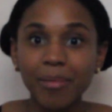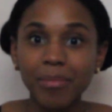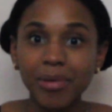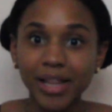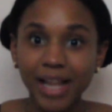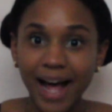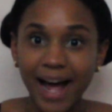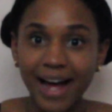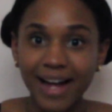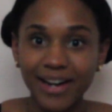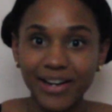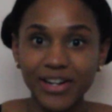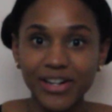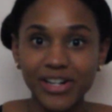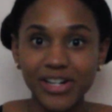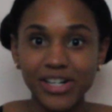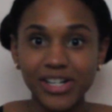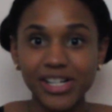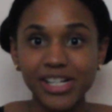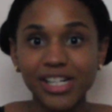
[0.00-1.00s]

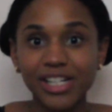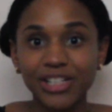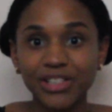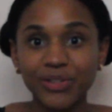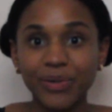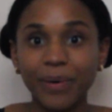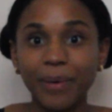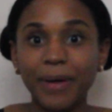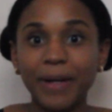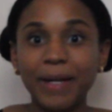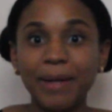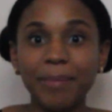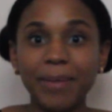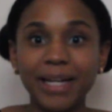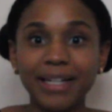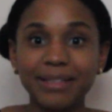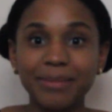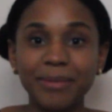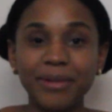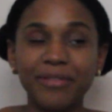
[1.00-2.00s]
bladder, so he
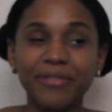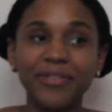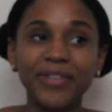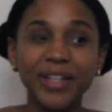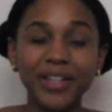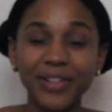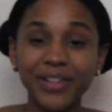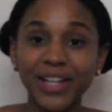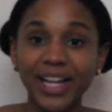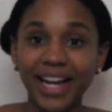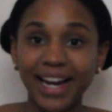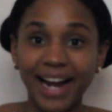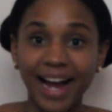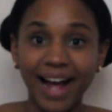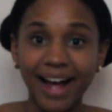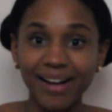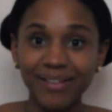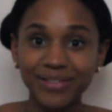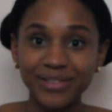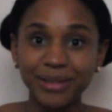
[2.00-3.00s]
makes me feel like I
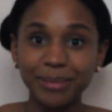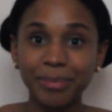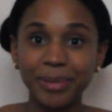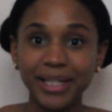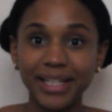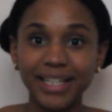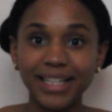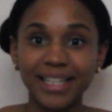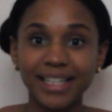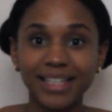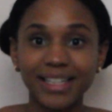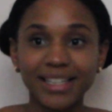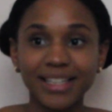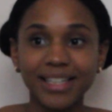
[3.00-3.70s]
have to pee.